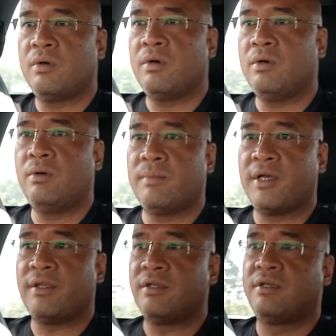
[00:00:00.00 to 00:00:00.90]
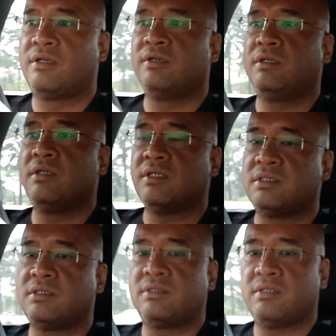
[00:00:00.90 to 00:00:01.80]
Oh my
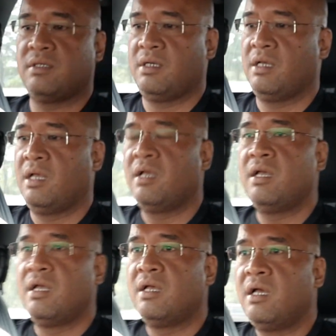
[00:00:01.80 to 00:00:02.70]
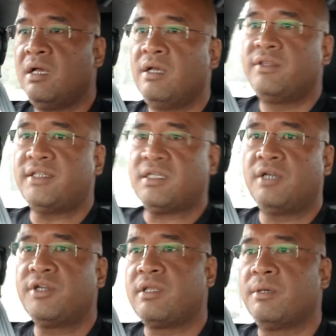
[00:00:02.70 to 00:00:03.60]
goodness. That's
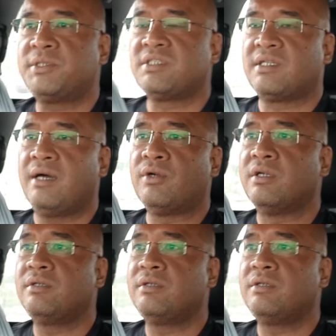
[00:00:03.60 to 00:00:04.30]
100 kilometers an hour.